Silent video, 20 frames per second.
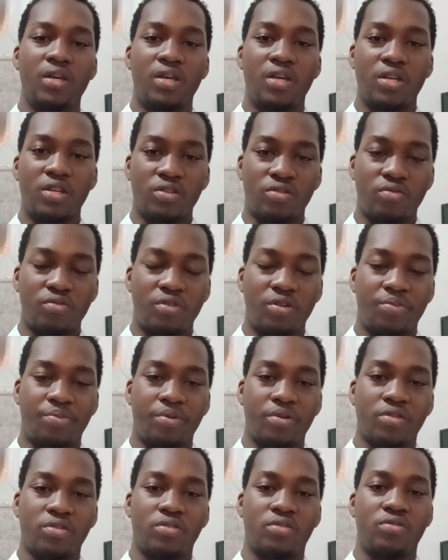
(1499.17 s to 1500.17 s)
is to
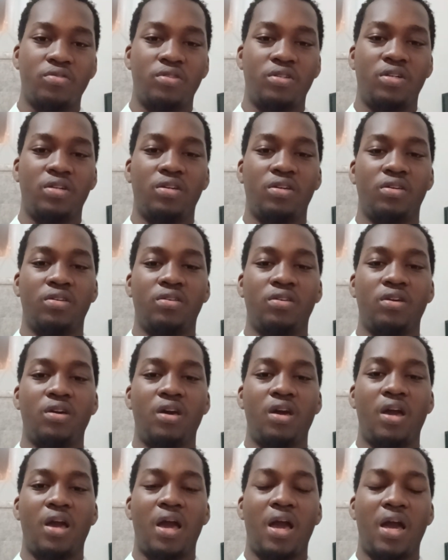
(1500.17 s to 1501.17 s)
report to the
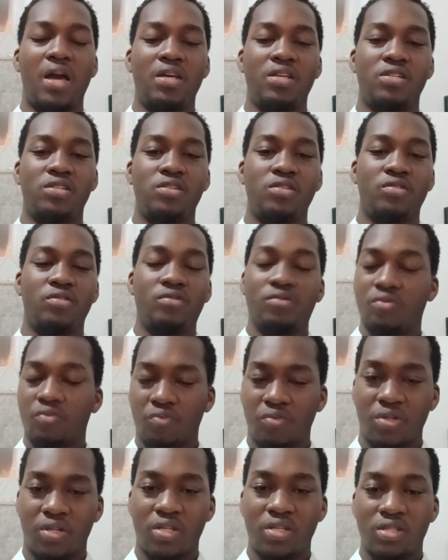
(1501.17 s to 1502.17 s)
ICO
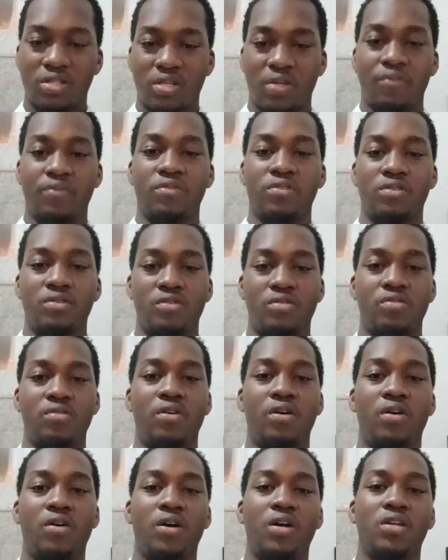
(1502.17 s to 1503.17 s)
within 72
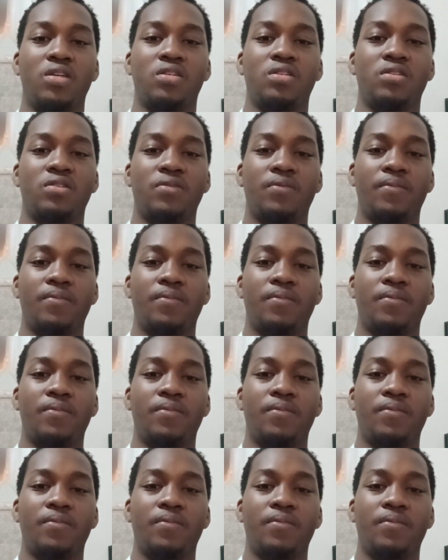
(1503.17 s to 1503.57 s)
hours.